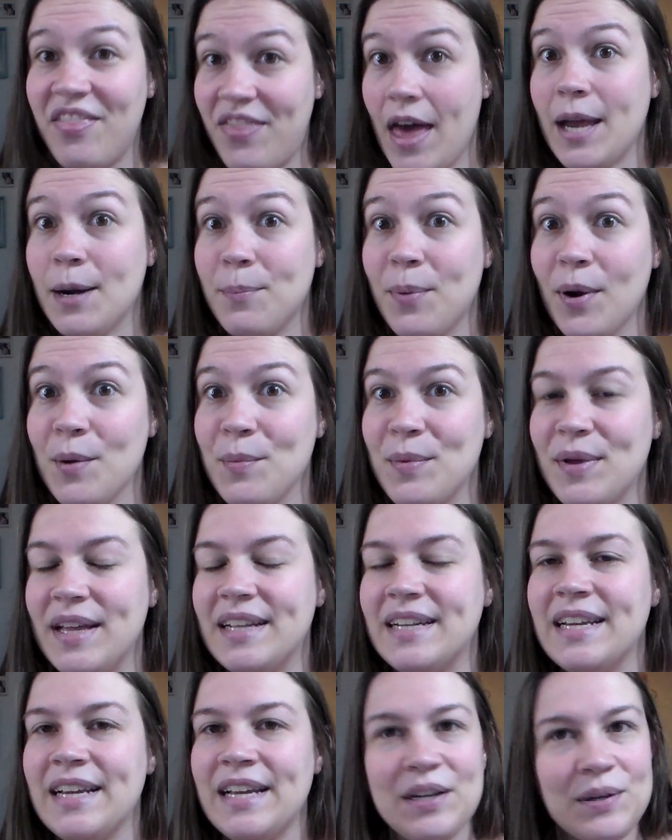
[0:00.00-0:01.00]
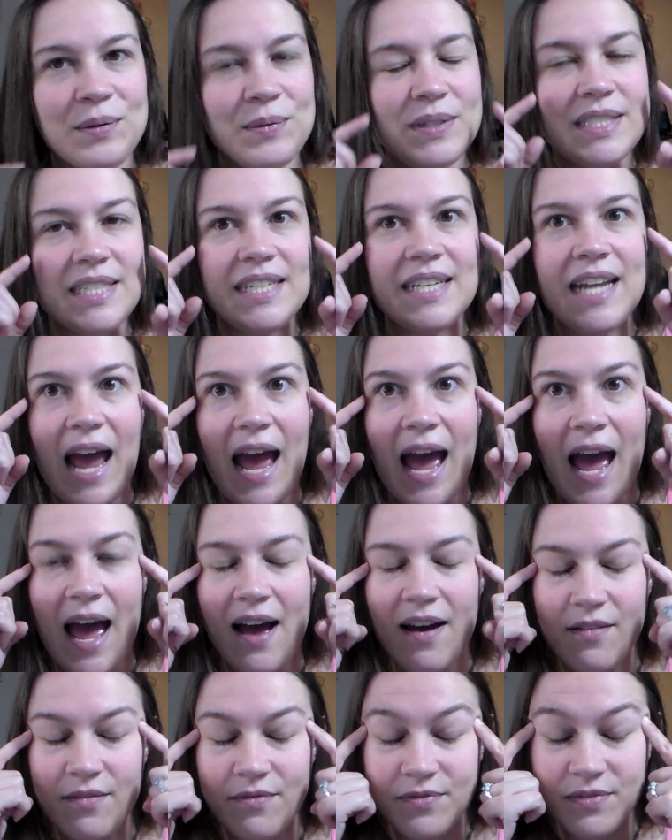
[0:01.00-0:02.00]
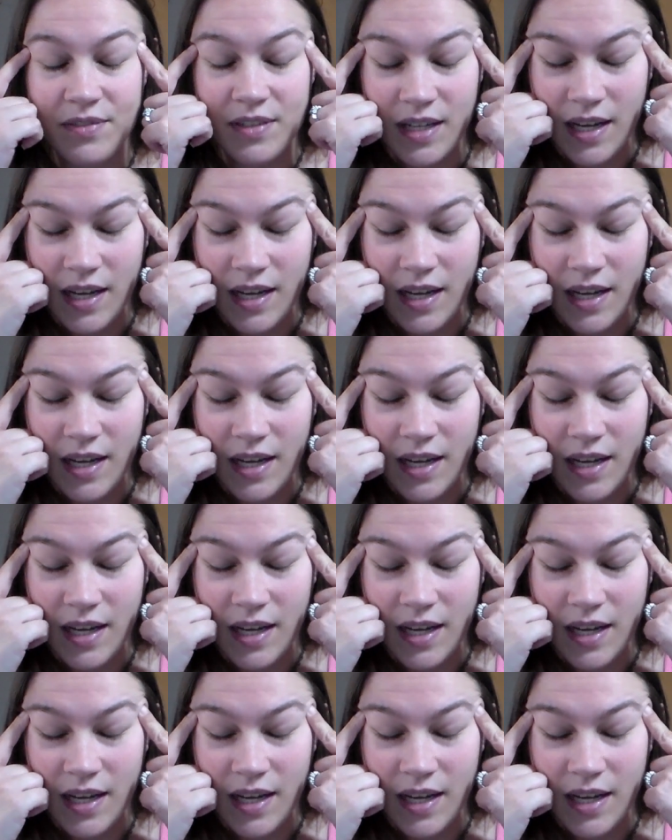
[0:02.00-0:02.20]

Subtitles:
That apartment, we did have